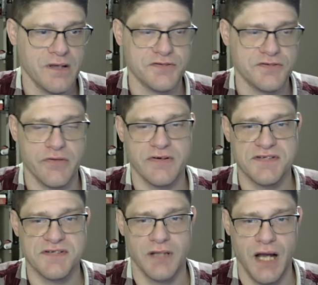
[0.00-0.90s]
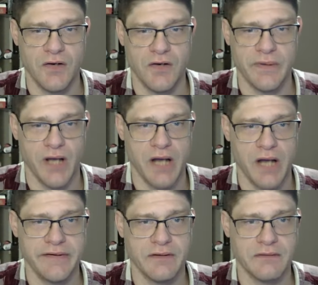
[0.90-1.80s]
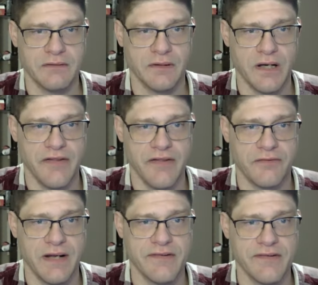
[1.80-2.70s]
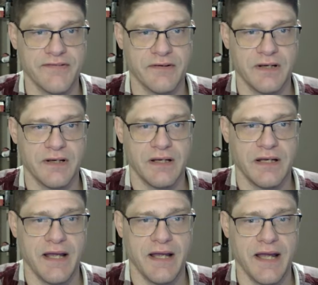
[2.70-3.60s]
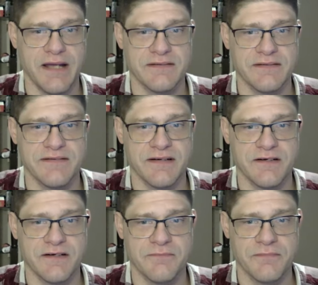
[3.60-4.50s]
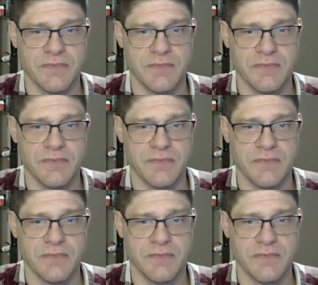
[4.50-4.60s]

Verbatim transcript: So there's a lot going on here, a lot of threats and um,